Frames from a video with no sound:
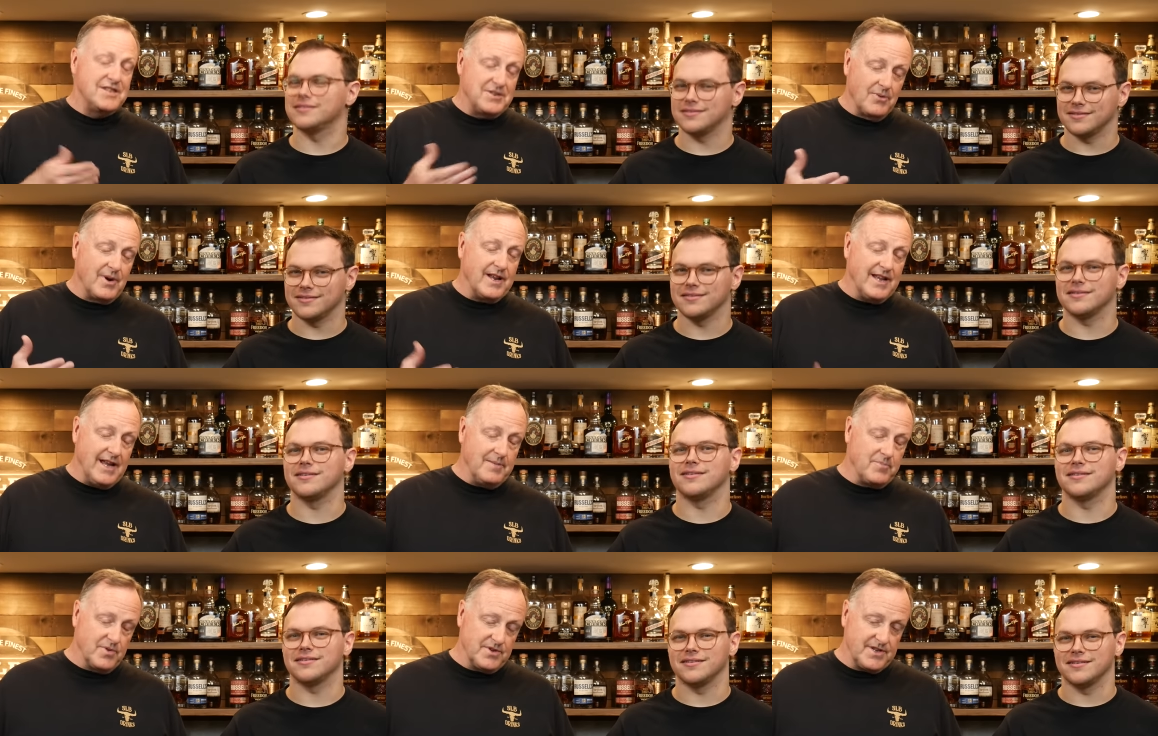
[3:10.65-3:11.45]

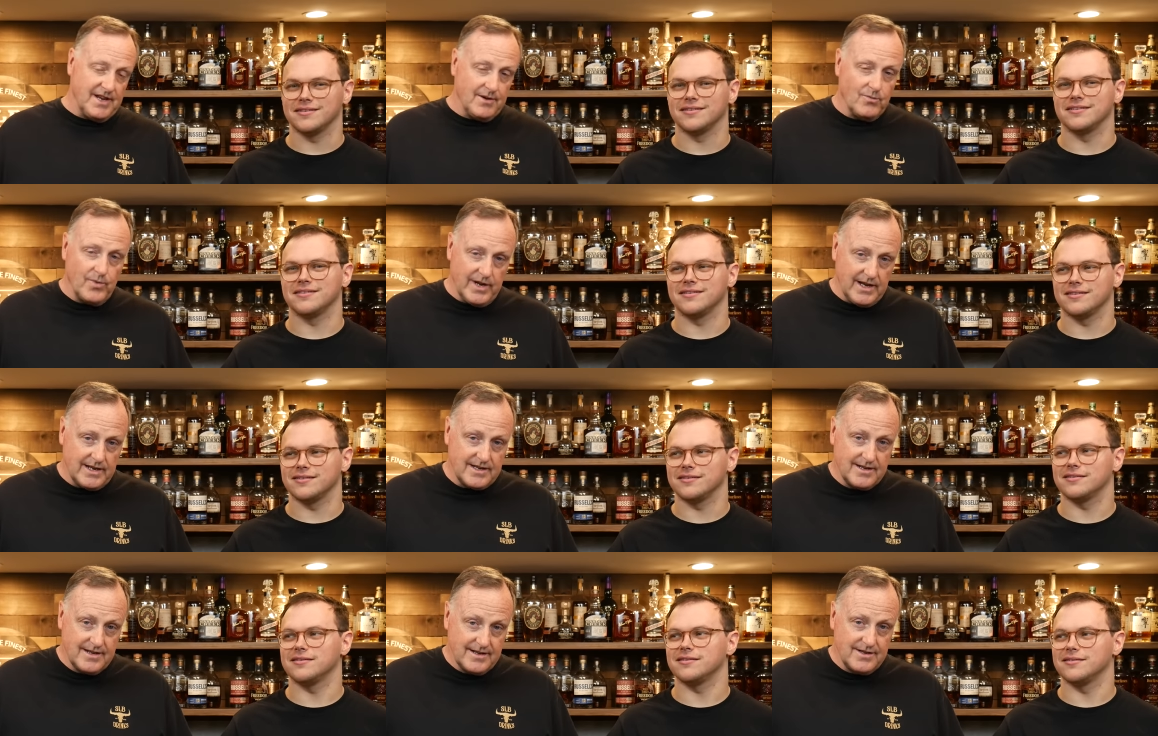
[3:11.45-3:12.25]
Speaker 1: 28%
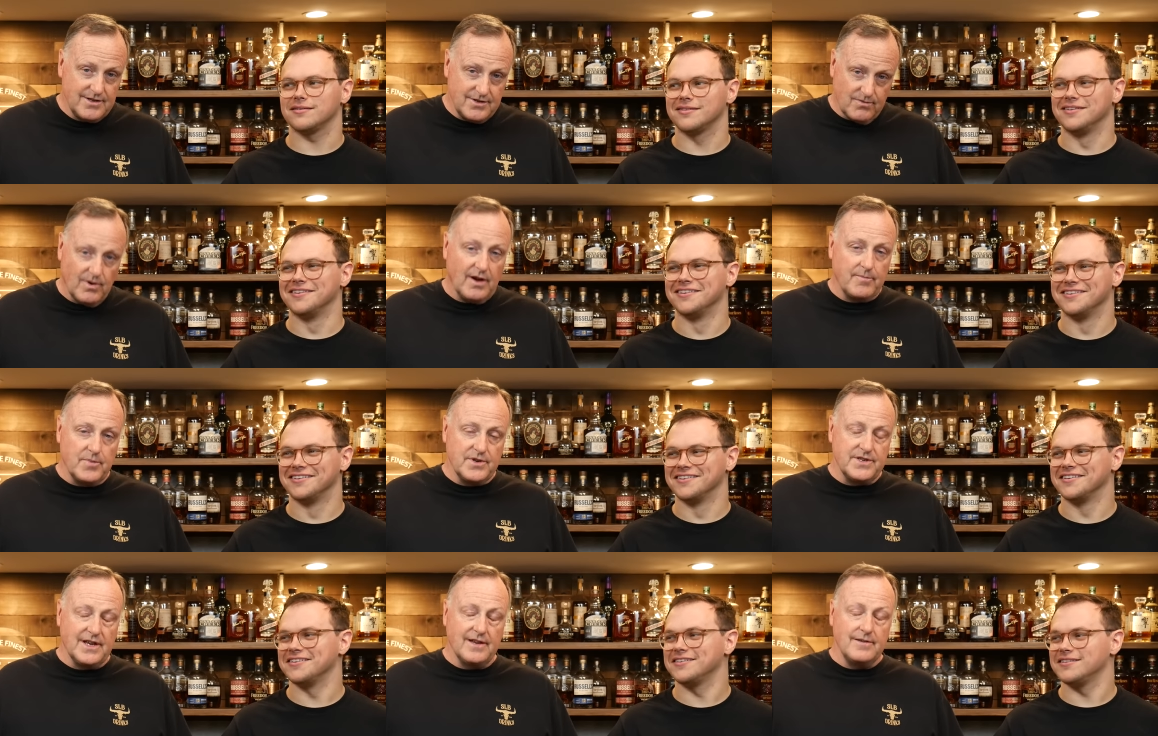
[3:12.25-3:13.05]
wheat,
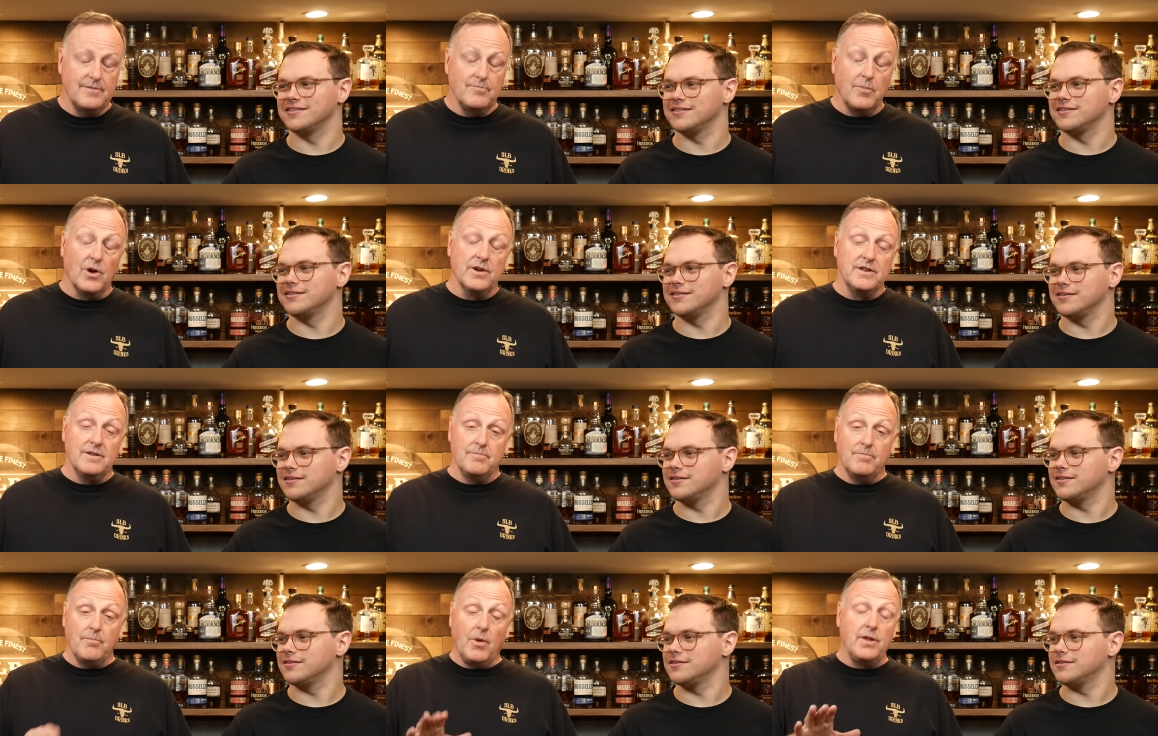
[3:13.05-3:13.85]

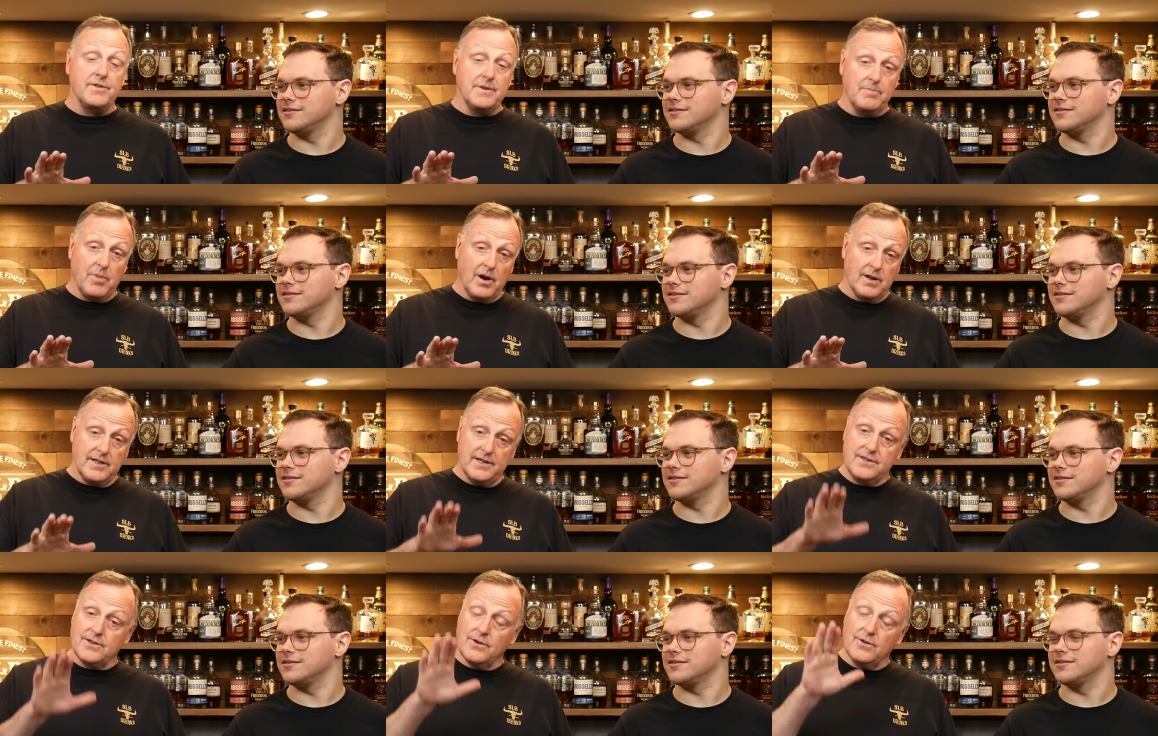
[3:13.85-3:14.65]
12% malted,
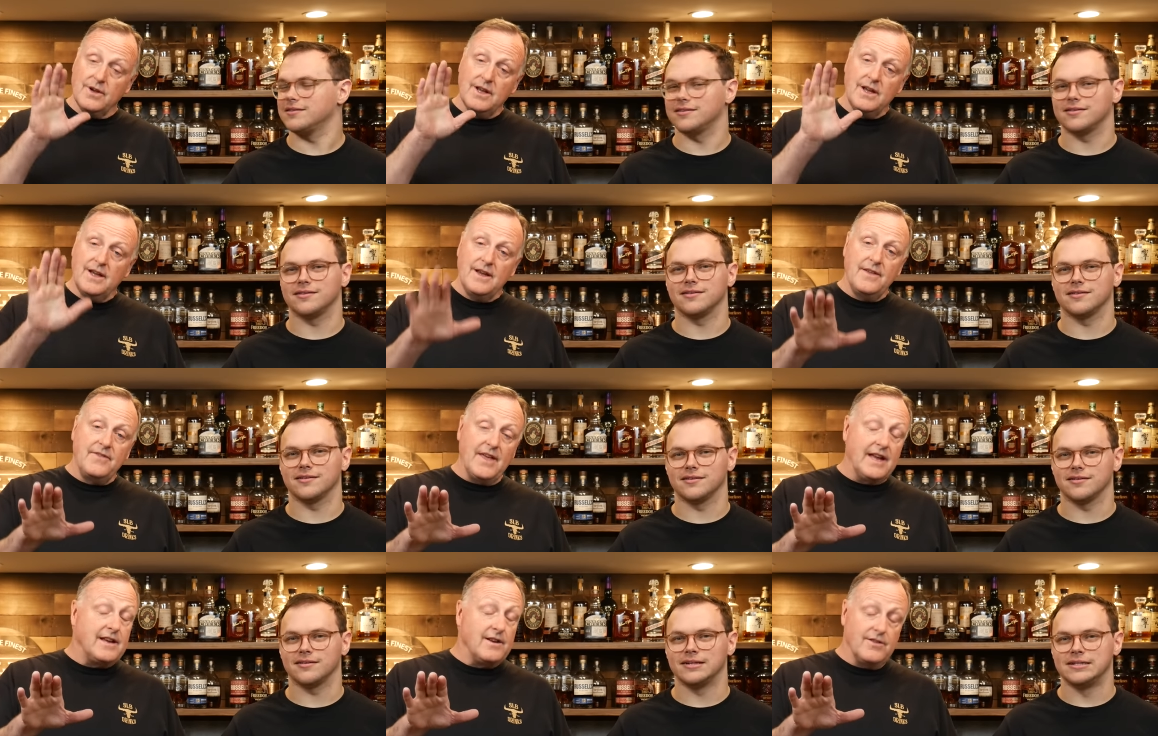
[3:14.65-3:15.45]
barley. So
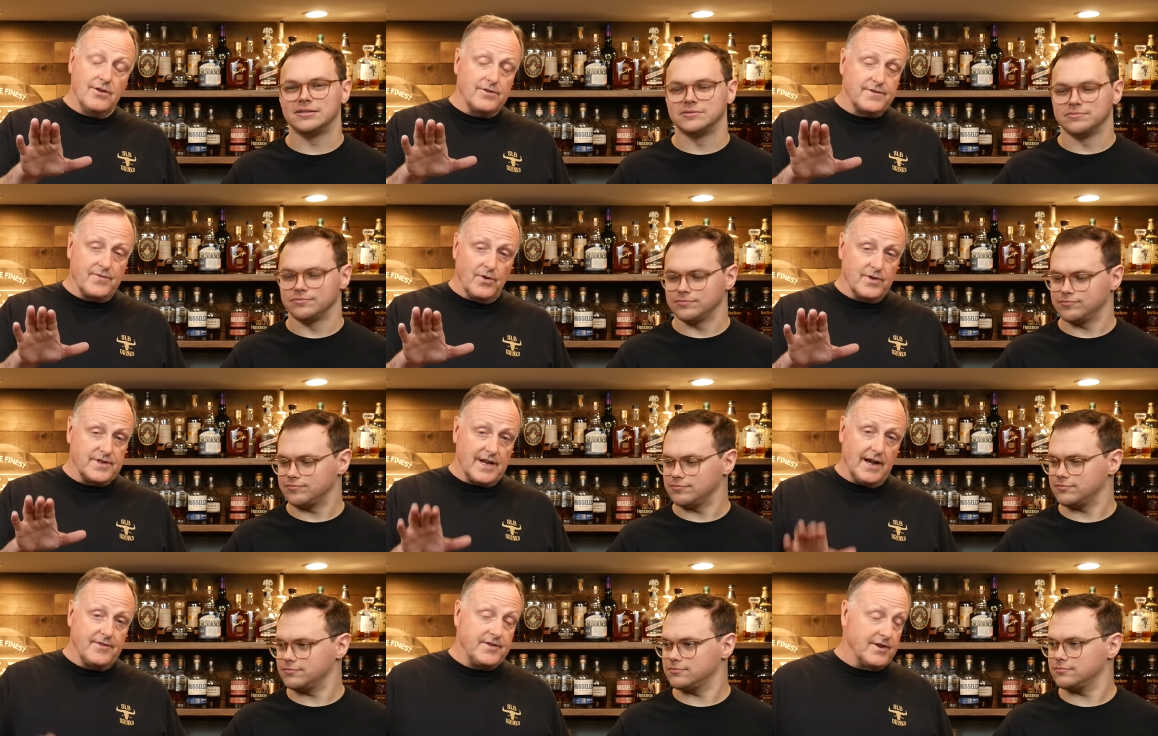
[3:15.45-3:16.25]
thank you to those folks
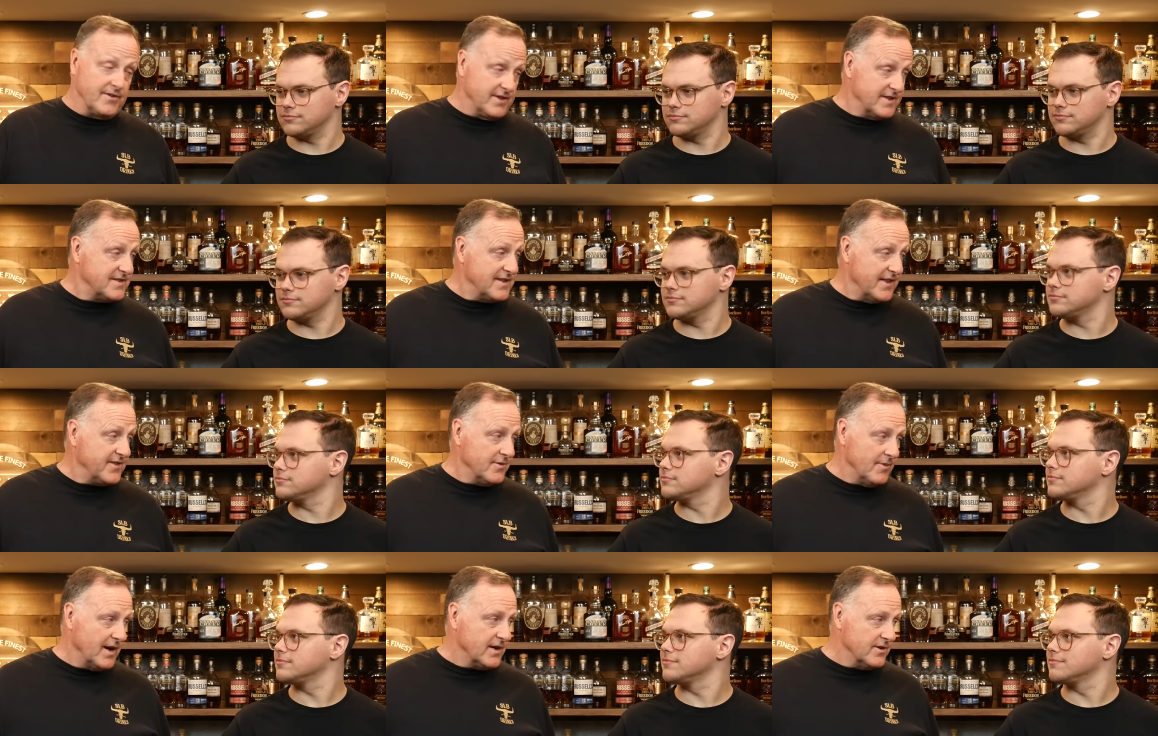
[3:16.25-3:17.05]
out there that set
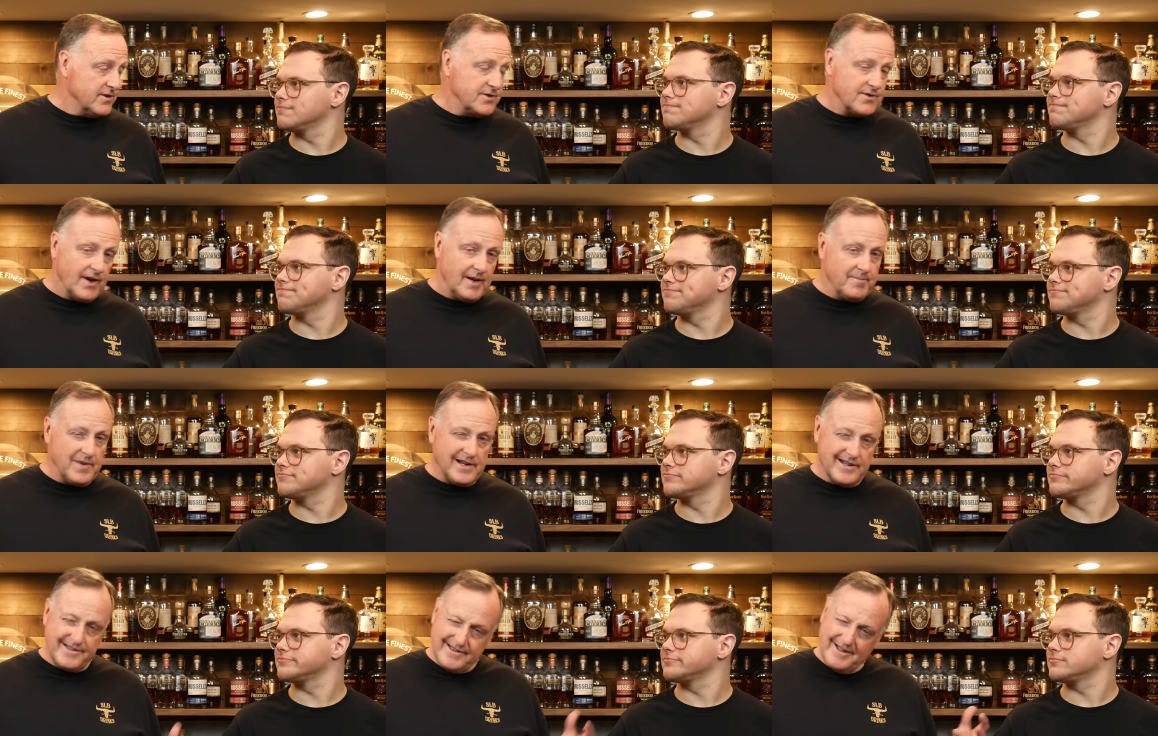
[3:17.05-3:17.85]
the record straight
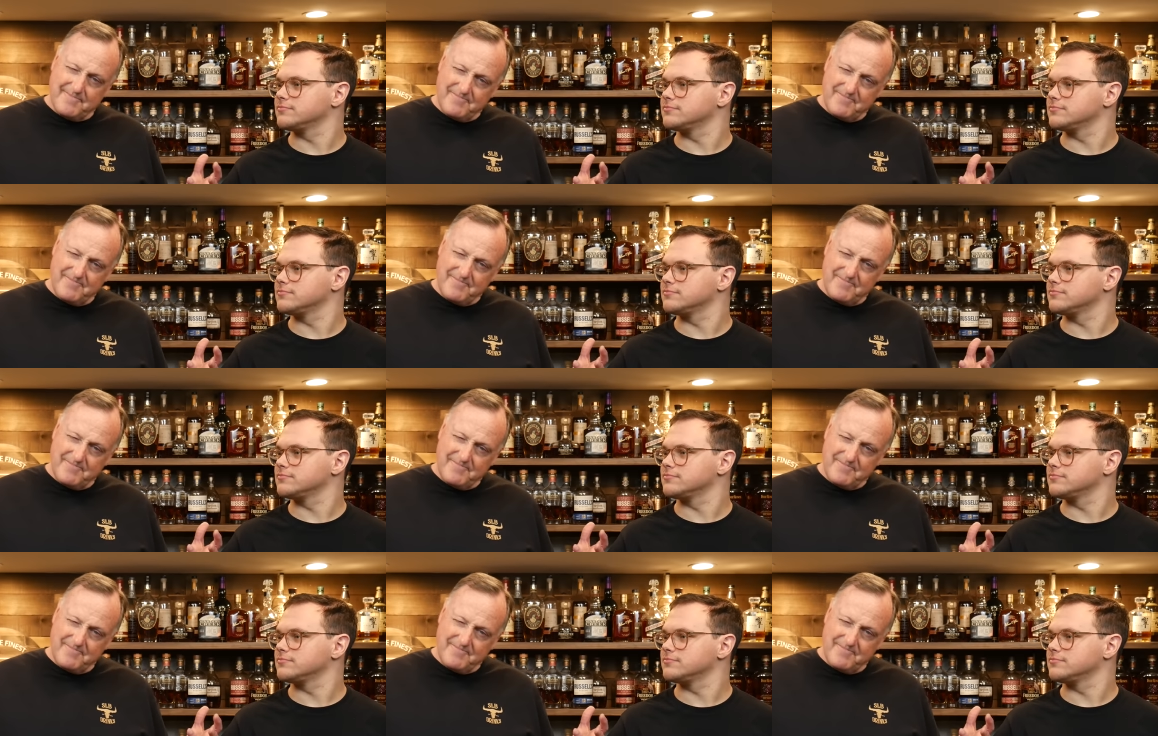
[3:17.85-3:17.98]
because